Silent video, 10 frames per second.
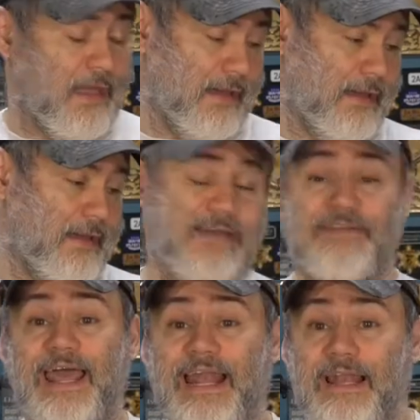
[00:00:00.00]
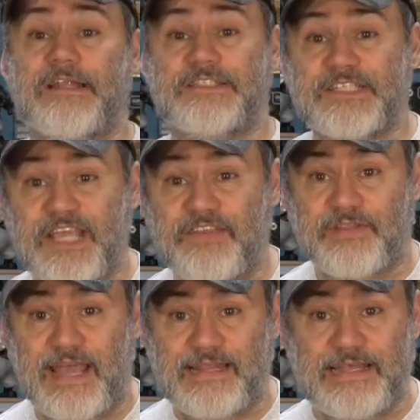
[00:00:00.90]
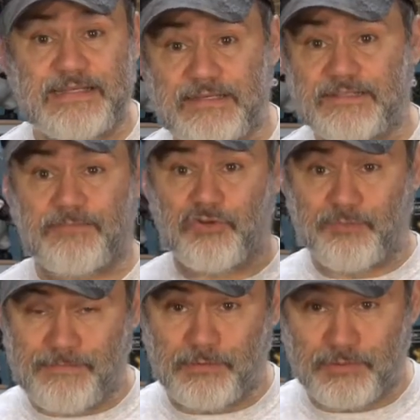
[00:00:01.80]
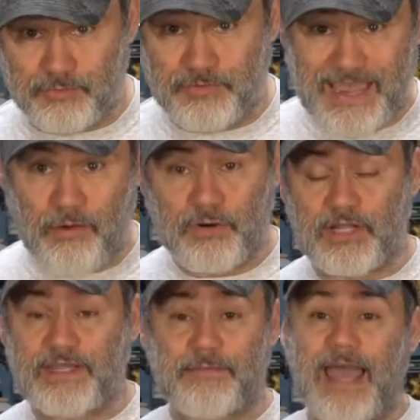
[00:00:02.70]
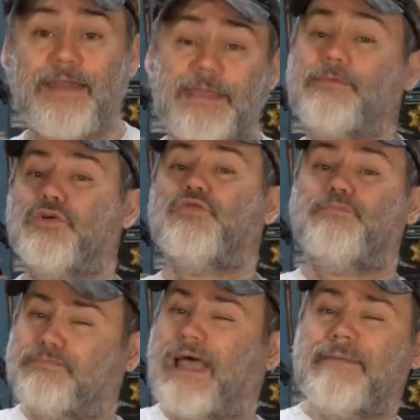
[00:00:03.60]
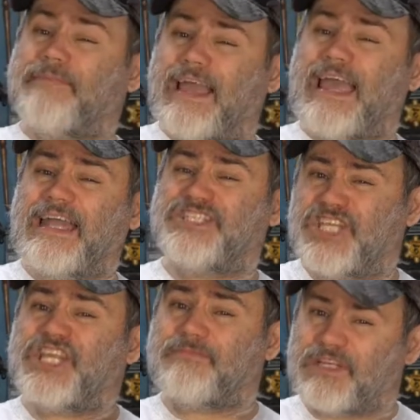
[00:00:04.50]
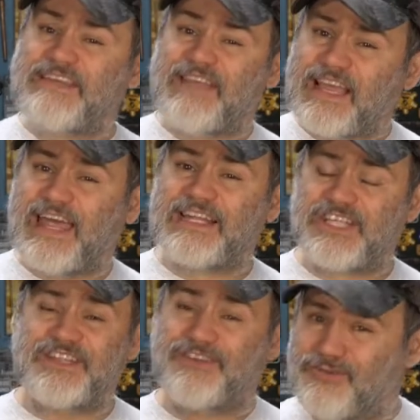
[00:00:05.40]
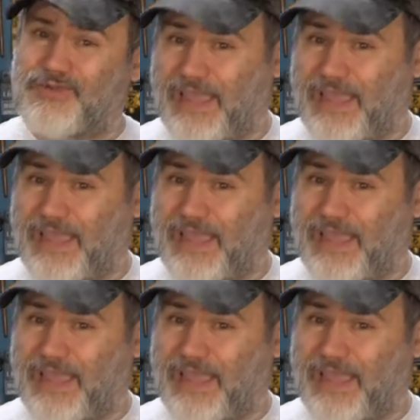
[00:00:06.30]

I haven't had a lot of success with that lately because most people are too cowardly. The kind of people who type that kind of shit and believe that kind of shit, they're too